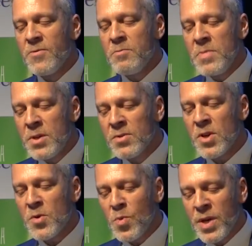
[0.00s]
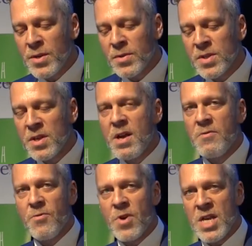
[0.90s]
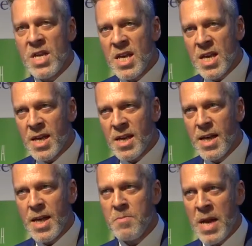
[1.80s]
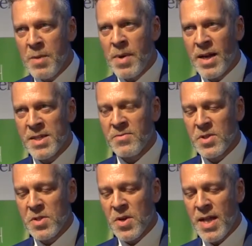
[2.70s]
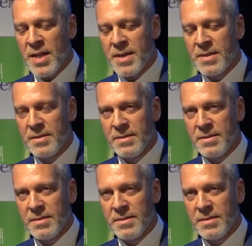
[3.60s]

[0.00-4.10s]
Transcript: for Meals on Wheels for a year in many parts of Australia.